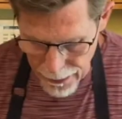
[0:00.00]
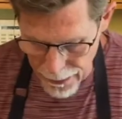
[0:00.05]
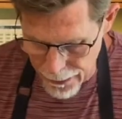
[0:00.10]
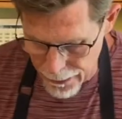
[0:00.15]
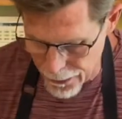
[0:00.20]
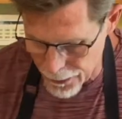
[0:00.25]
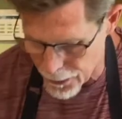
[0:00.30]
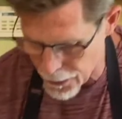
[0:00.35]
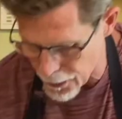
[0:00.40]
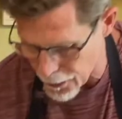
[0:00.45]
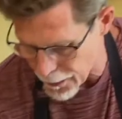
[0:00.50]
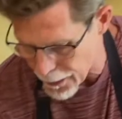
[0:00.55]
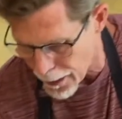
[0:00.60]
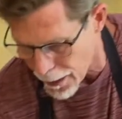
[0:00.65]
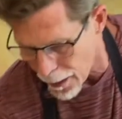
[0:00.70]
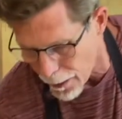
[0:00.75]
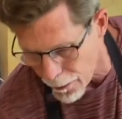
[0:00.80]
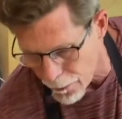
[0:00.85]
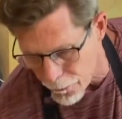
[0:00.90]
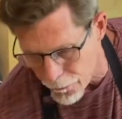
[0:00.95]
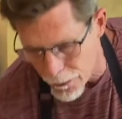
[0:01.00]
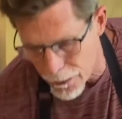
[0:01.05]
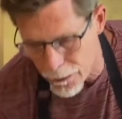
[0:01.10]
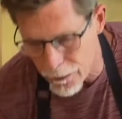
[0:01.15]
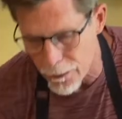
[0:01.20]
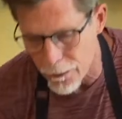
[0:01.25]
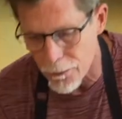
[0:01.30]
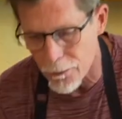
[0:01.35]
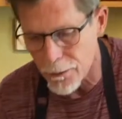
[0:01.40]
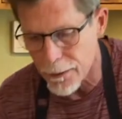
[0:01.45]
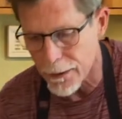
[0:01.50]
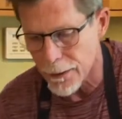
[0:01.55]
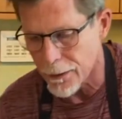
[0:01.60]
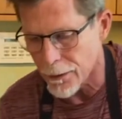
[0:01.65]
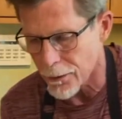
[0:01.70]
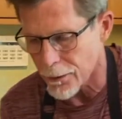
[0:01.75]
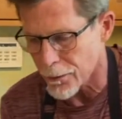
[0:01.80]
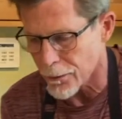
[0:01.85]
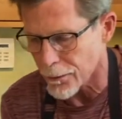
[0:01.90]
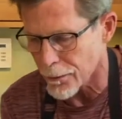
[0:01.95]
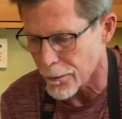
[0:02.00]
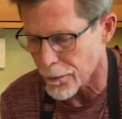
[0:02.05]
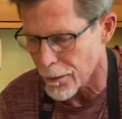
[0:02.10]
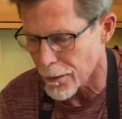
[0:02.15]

into the oven we go.